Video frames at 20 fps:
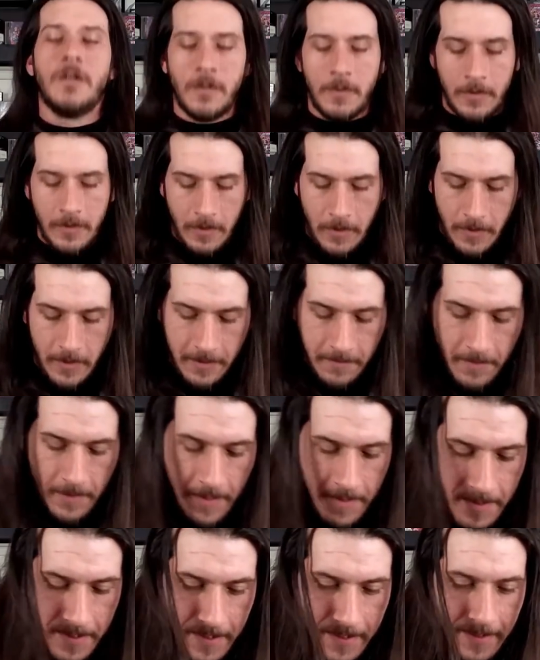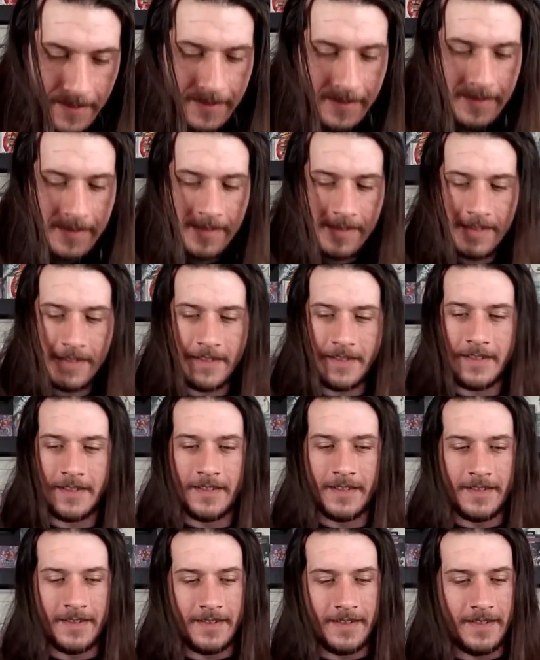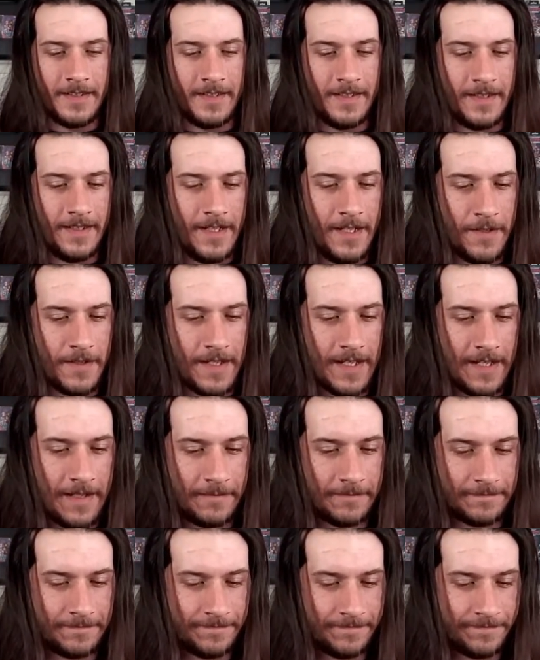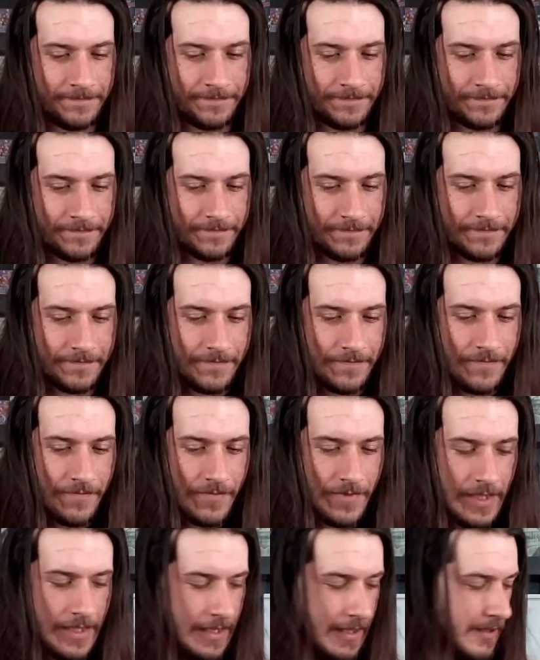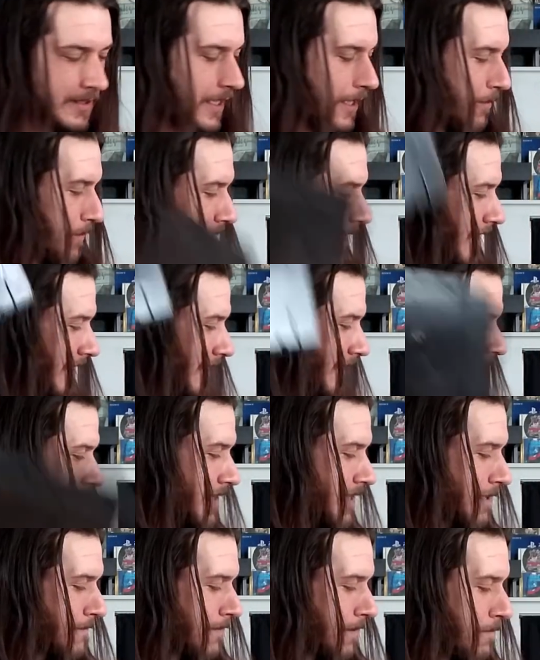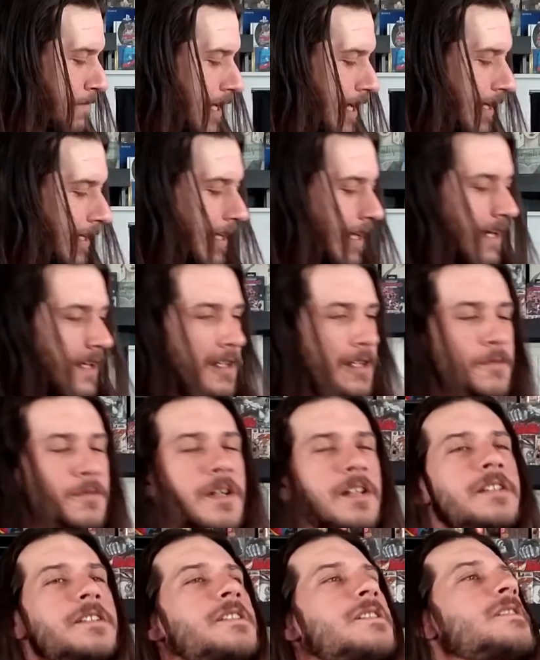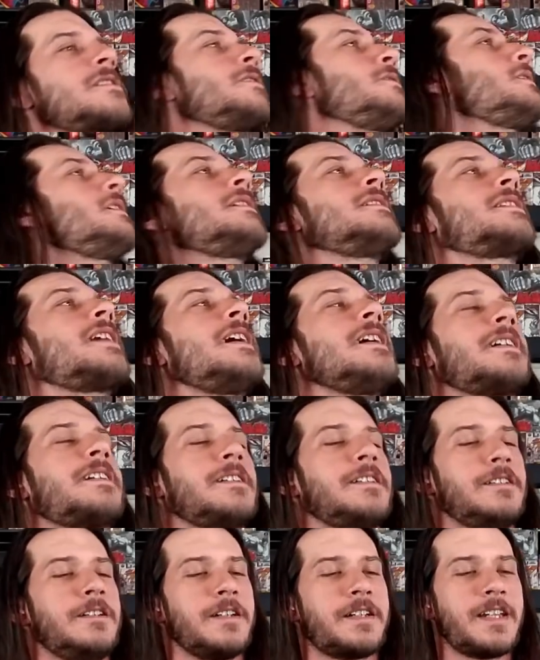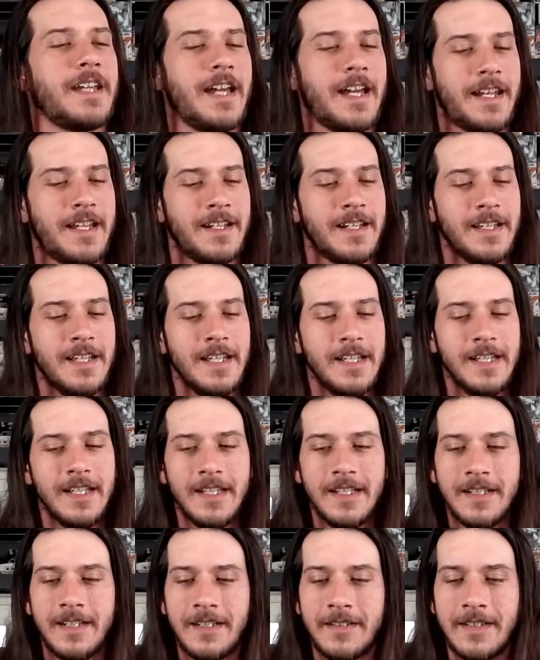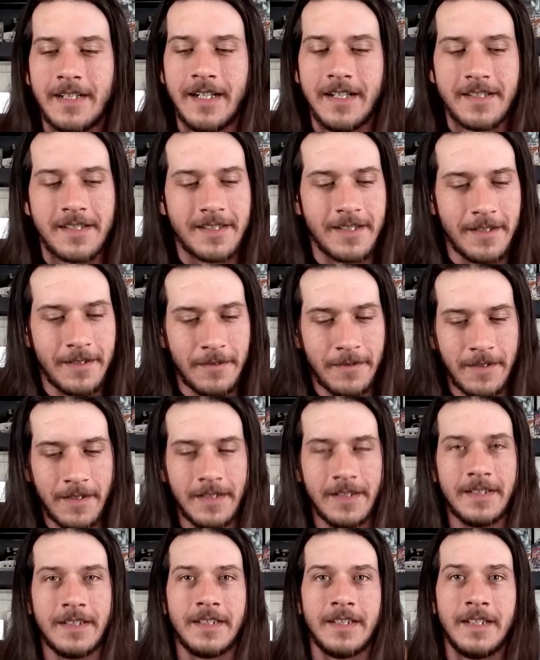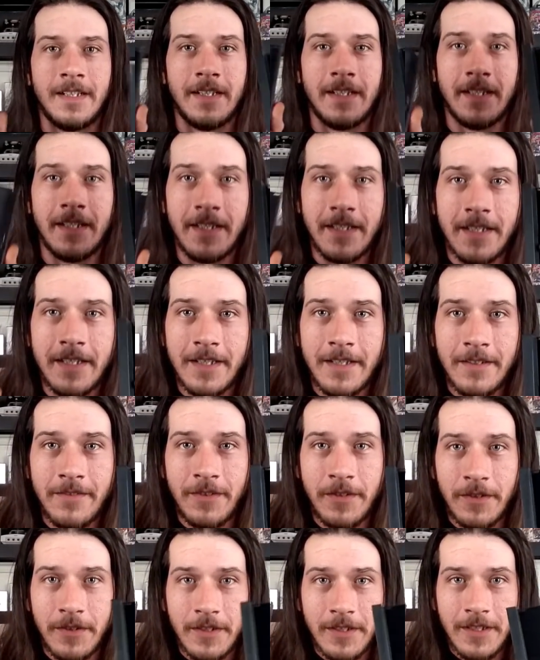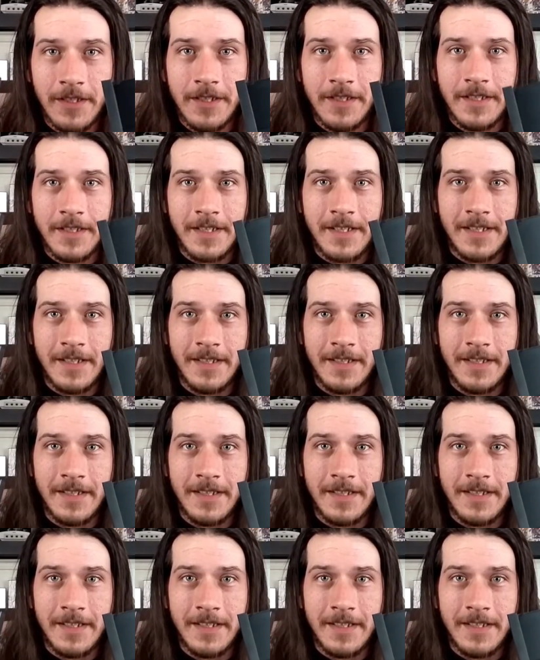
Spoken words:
Lordy mercy. Okay. Alright, we got the case at the back out anyway. Let's just go ahead and take a look at it. Alright, so if you'll look,